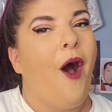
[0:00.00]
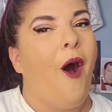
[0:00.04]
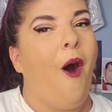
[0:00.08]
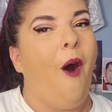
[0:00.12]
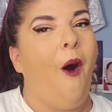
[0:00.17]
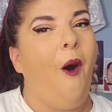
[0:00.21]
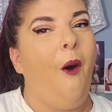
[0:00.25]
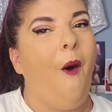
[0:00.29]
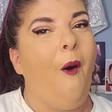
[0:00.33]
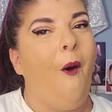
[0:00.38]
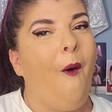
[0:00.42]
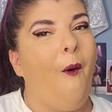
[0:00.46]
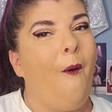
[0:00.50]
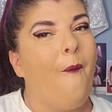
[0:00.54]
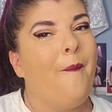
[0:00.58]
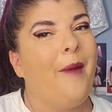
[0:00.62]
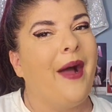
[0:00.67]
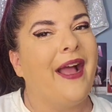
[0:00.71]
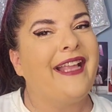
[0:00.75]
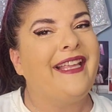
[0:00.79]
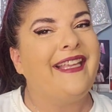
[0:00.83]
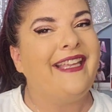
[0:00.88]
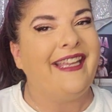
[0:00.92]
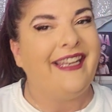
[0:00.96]
All
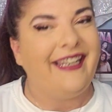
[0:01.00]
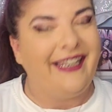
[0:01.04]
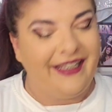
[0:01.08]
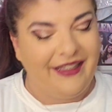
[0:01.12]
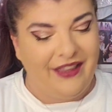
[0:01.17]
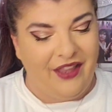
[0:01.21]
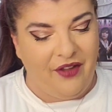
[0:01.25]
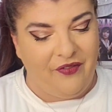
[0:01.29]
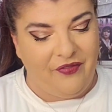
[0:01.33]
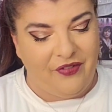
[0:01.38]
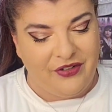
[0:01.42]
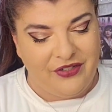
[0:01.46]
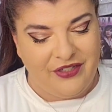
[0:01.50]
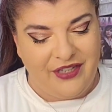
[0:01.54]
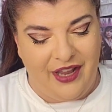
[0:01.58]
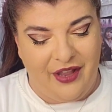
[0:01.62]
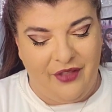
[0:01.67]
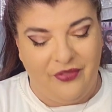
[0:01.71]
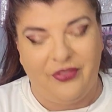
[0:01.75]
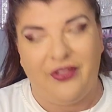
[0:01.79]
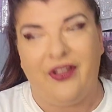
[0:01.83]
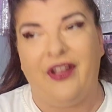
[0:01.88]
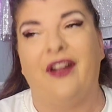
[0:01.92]
my kitty lovers out